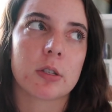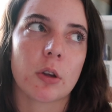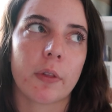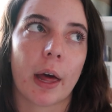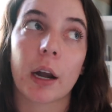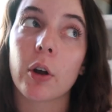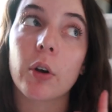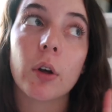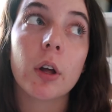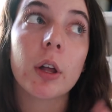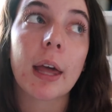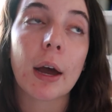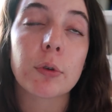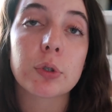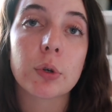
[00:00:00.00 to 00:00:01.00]
so that'll
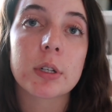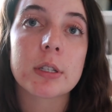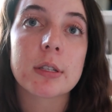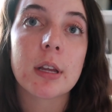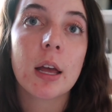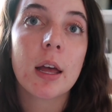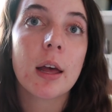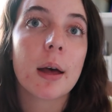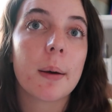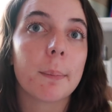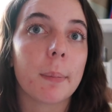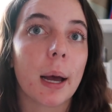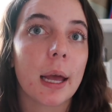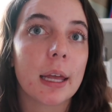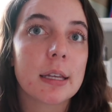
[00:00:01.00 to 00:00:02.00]
count towards
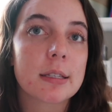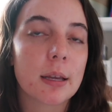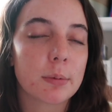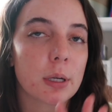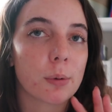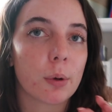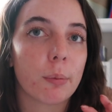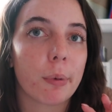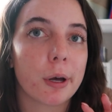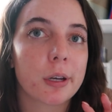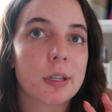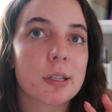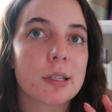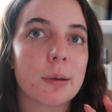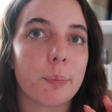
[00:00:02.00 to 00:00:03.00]
my September
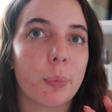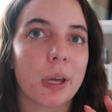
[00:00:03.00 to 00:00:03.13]
books.